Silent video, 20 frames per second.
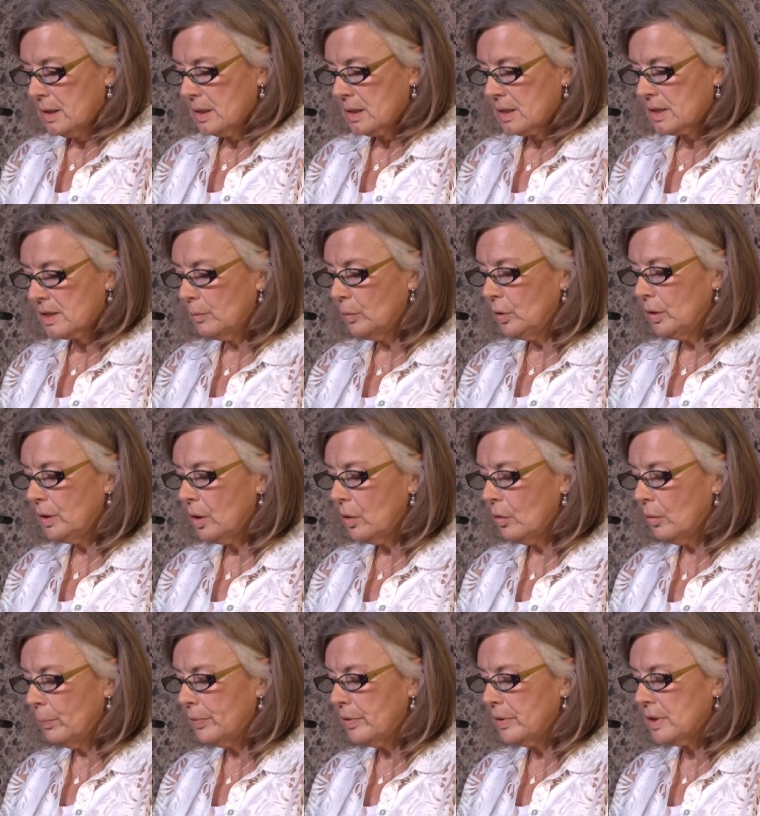Someone
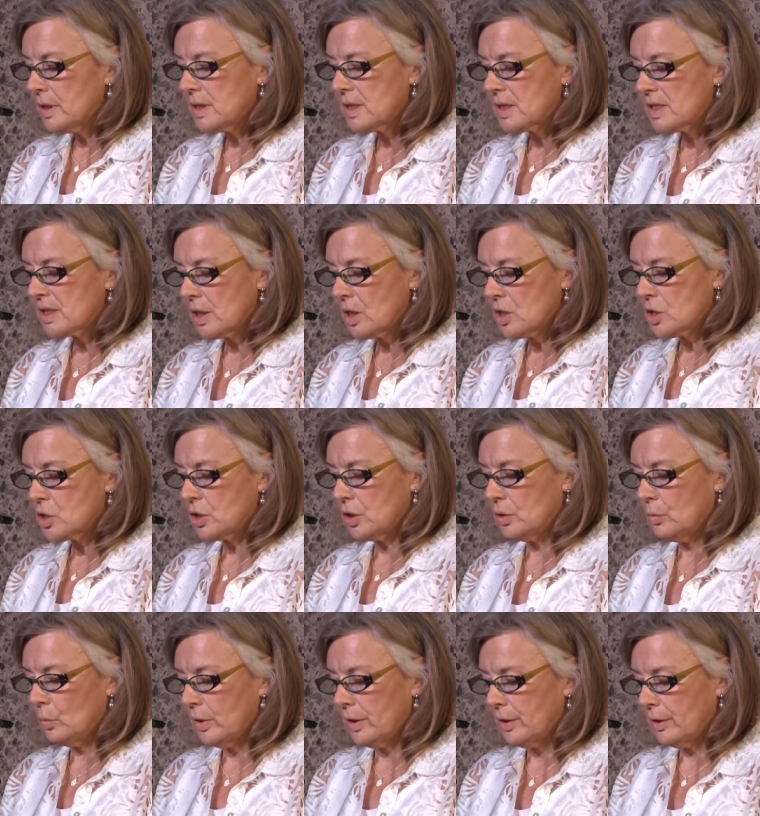opened the
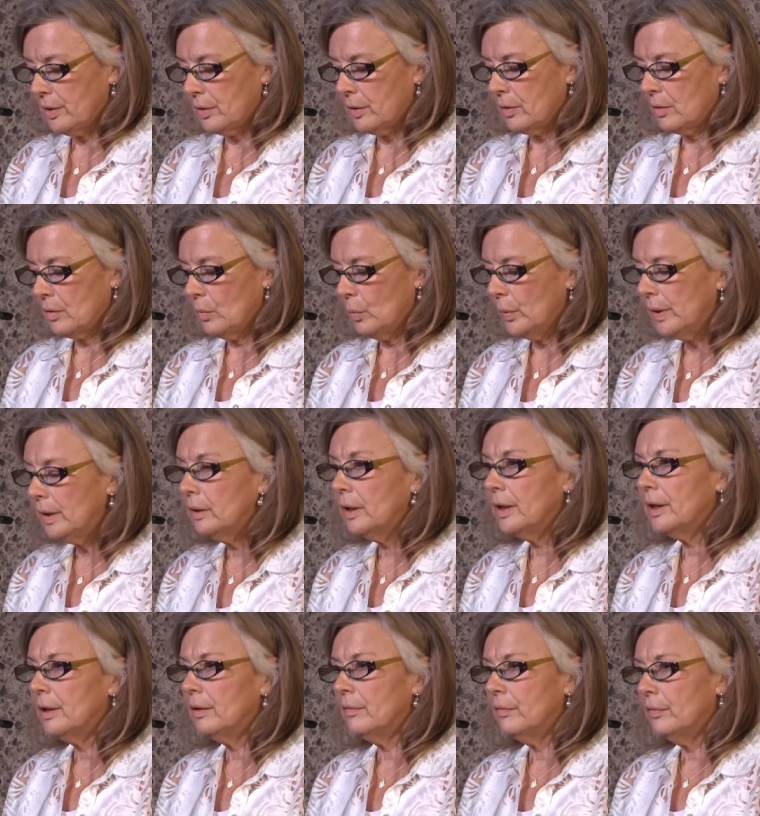discussion with, we
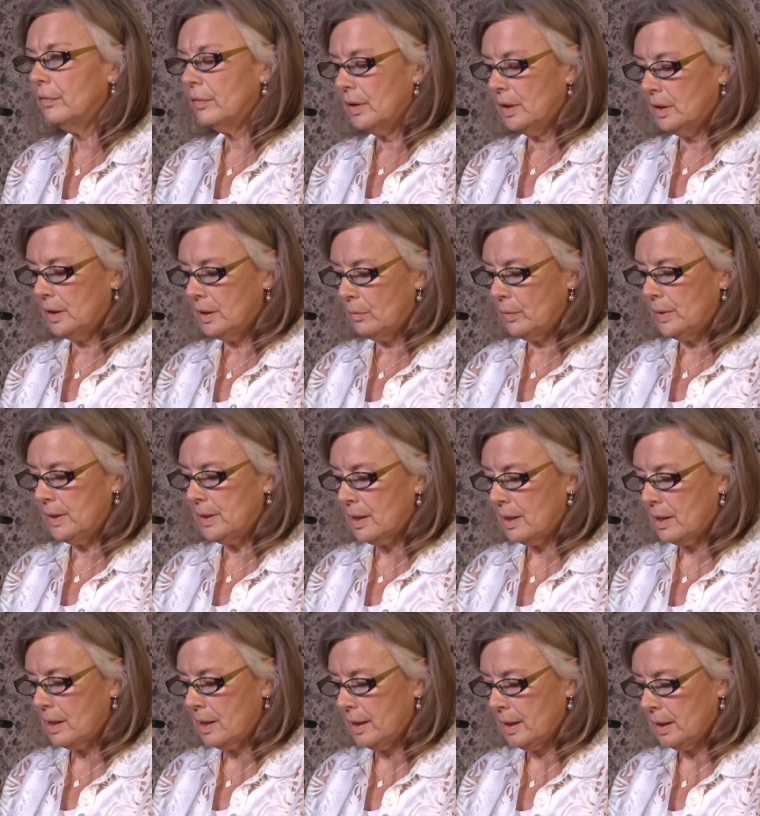live and then we
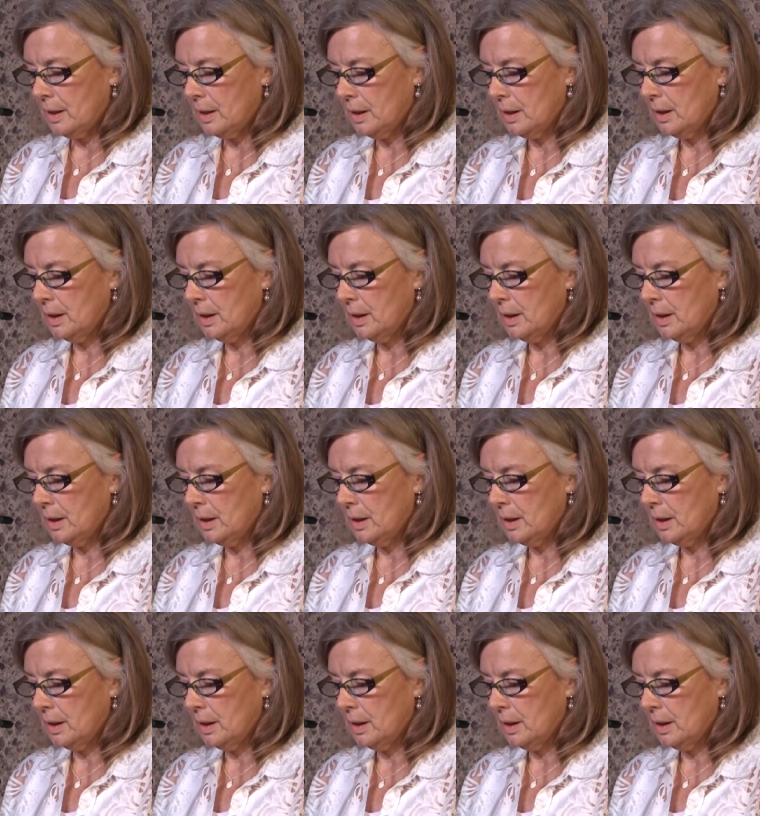die.